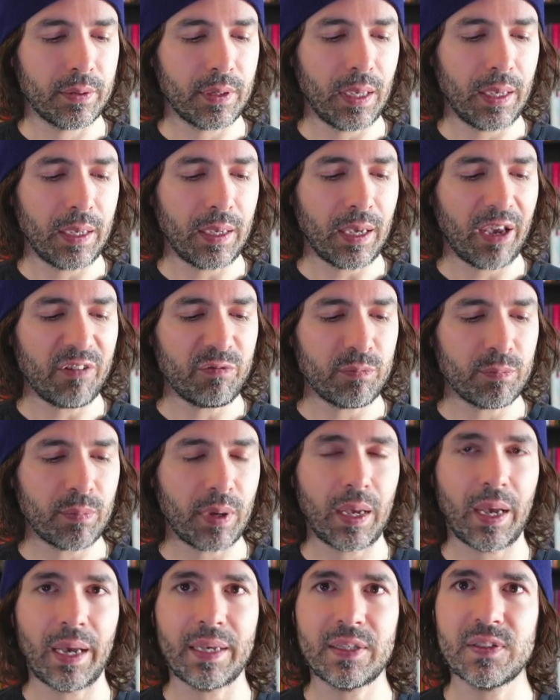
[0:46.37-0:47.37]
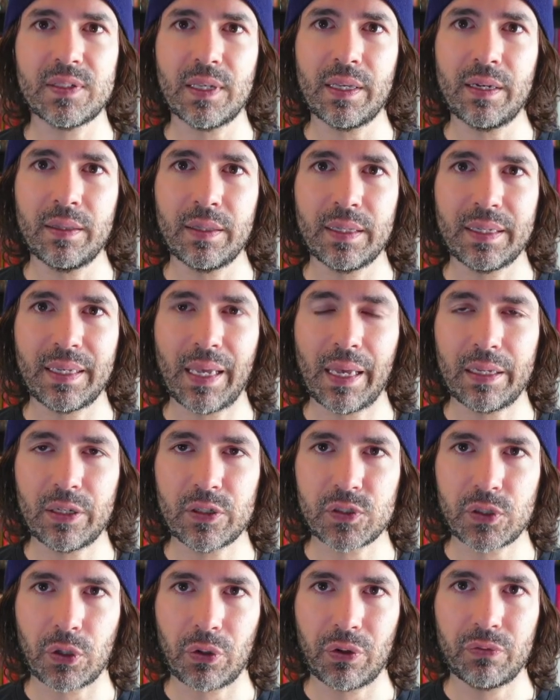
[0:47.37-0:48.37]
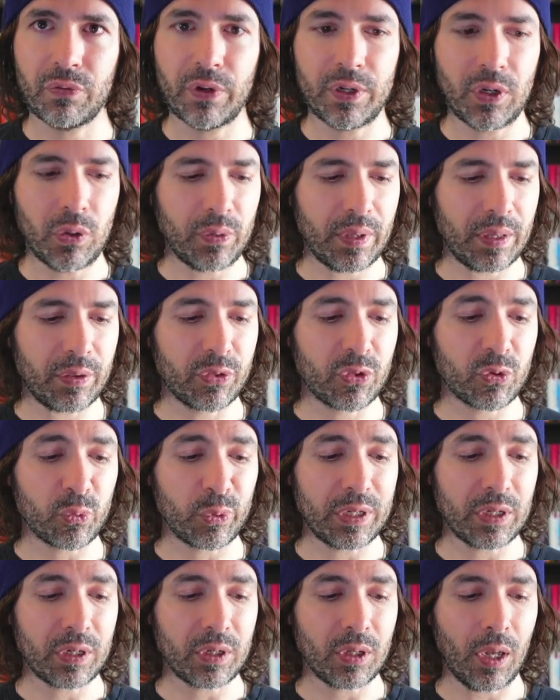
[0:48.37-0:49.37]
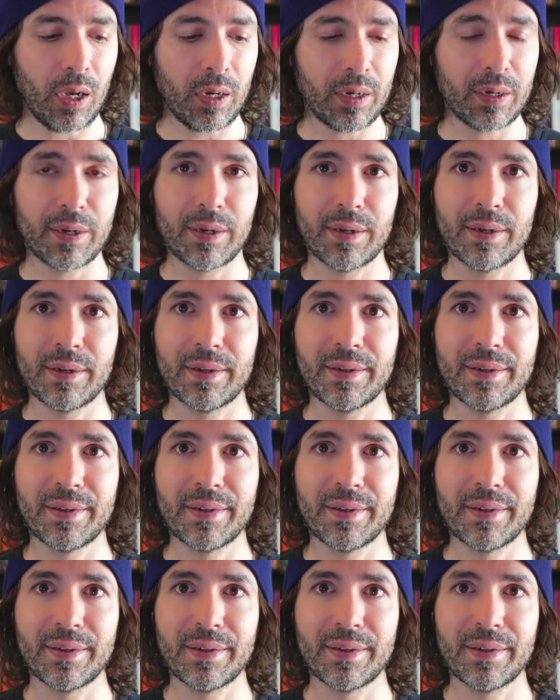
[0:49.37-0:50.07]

Okay, I said in the getting started video that 3 o'clock